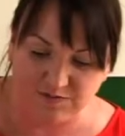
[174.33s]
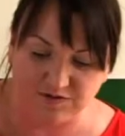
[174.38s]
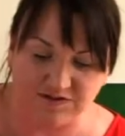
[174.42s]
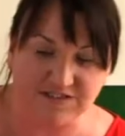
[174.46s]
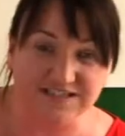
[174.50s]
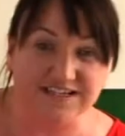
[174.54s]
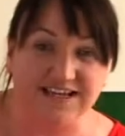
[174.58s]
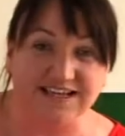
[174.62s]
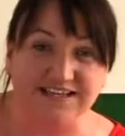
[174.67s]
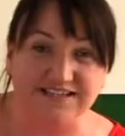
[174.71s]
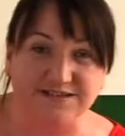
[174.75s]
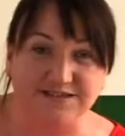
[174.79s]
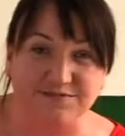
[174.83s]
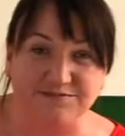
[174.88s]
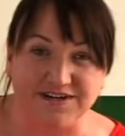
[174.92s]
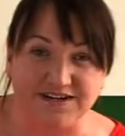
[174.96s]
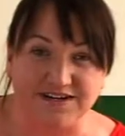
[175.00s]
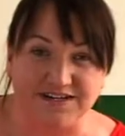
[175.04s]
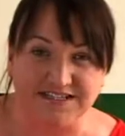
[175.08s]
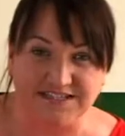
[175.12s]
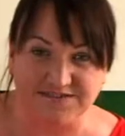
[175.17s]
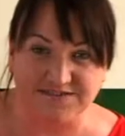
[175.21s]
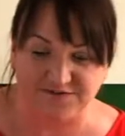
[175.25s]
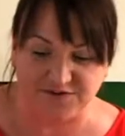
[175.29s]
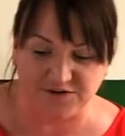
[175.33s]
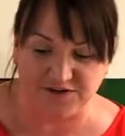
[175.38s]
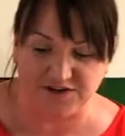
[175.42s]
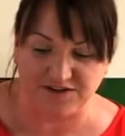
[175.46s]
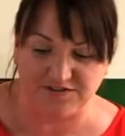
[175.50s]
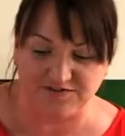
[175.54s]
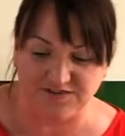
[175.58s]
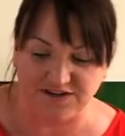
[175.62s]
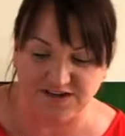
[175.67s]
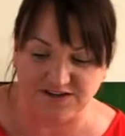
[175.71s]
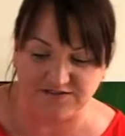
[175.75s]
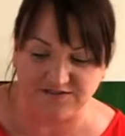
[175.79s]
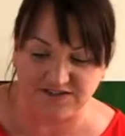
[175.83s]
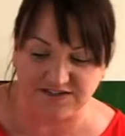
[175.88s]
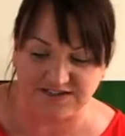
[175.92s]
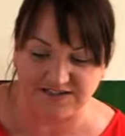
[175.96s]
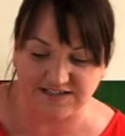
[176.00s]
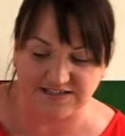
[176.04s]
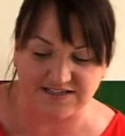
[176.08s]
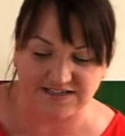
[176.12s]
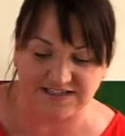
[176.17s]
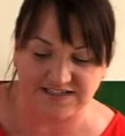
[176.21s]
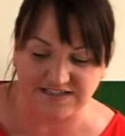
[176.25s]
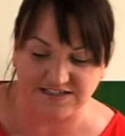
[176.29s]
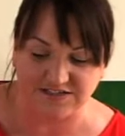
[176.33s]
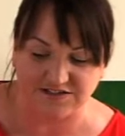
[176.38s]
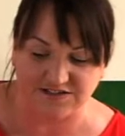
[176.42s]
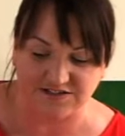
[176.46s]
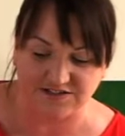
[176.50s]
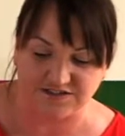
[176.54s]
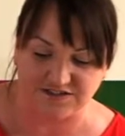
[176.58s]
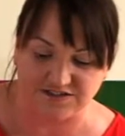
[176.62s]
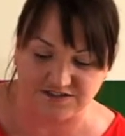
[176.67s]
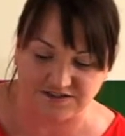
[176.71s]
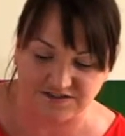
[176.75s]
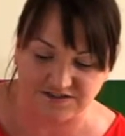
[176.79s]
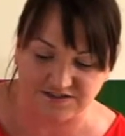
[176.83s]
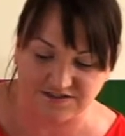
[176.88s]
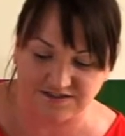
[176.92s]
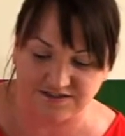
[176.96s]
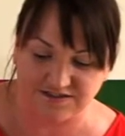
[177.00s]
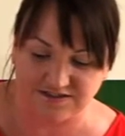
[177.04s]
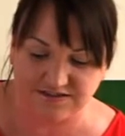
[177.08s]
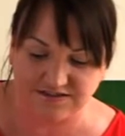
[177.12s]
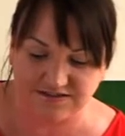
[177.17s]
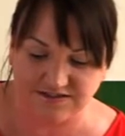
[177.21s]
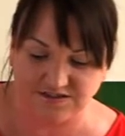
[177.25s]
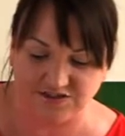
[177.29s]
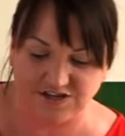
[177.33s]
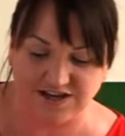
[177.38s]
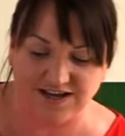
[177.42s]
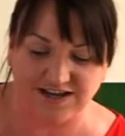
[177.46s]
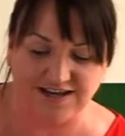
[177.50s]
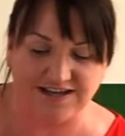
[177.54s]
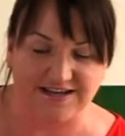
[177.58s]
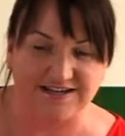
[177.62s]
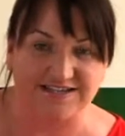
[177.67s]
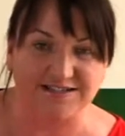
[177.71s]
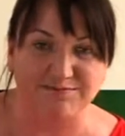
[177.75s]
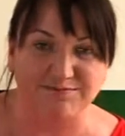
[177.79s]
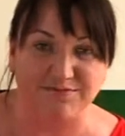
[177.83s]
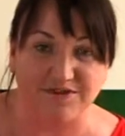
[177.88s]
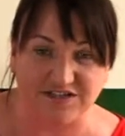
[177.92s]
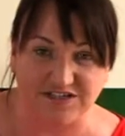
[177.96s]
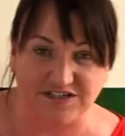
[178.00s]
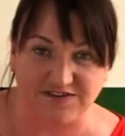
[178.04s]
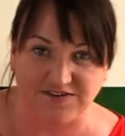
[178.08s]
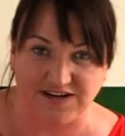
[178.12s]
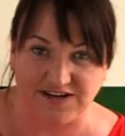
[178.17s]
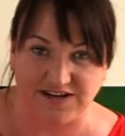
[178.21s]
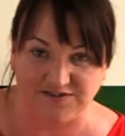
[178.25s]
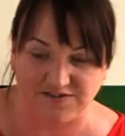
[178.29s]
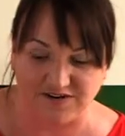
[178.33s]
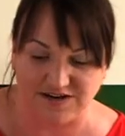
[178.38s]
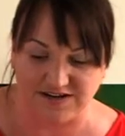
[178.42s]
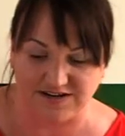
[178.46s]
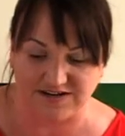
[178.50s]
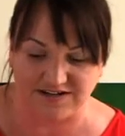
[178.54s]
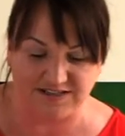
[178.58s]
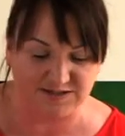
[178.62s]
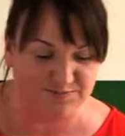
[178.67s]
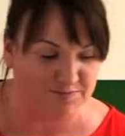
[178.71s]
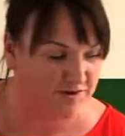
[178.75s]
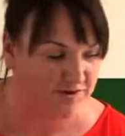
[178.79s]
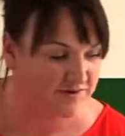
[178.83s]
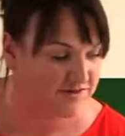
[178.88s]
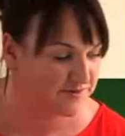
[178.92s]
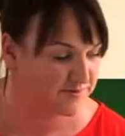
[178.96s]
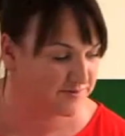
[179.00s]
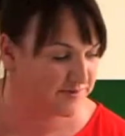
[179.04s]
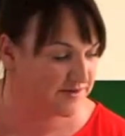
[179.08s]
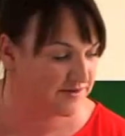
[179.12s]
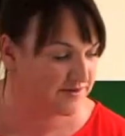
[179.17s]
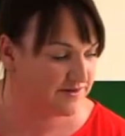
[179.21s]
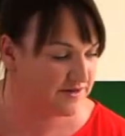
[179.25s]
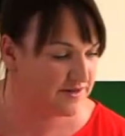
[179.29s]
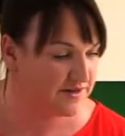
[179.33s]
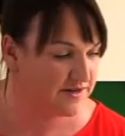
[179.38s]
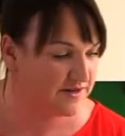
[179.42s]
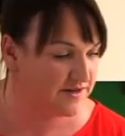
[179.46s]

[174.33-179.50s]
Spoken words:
I want to get some nice fruity flavours into this couscous. Try and get as much flavour in as possible.